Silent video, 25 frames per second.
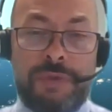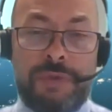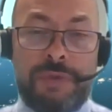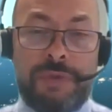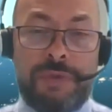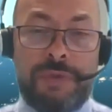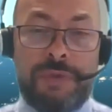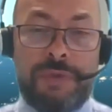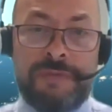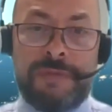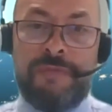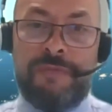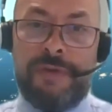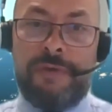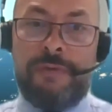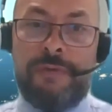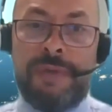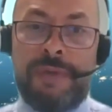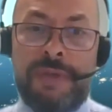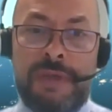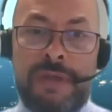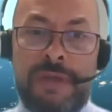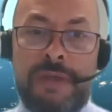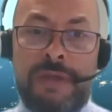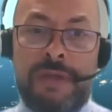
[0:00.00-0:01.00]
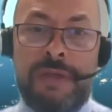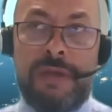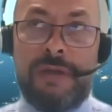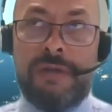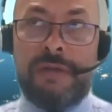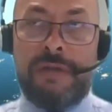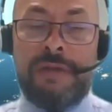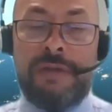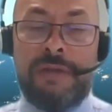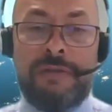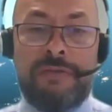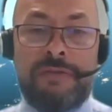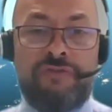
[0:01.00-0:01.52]
We have some very
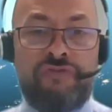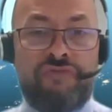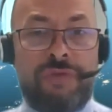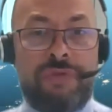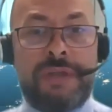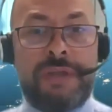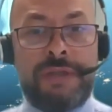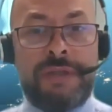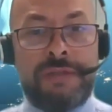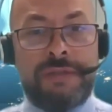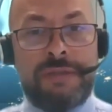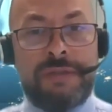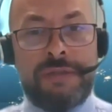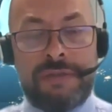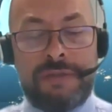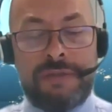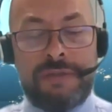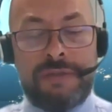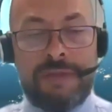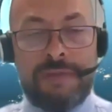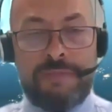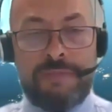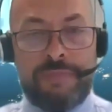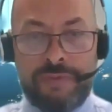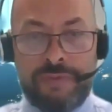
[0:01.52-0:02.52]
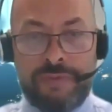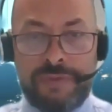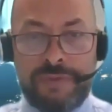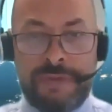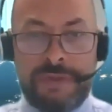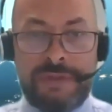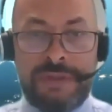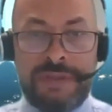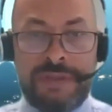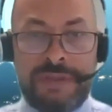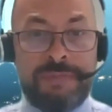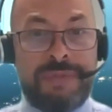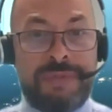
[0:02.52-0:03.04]
tried and tested
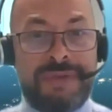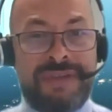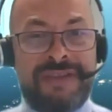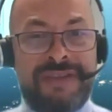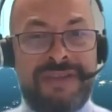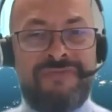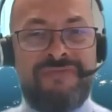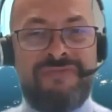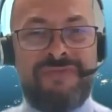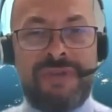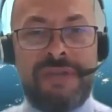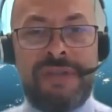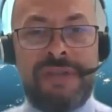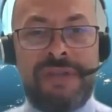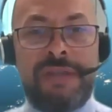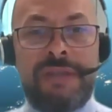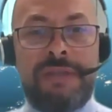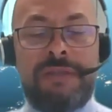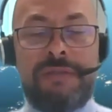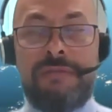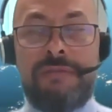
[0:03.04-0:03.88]
processes, but they're really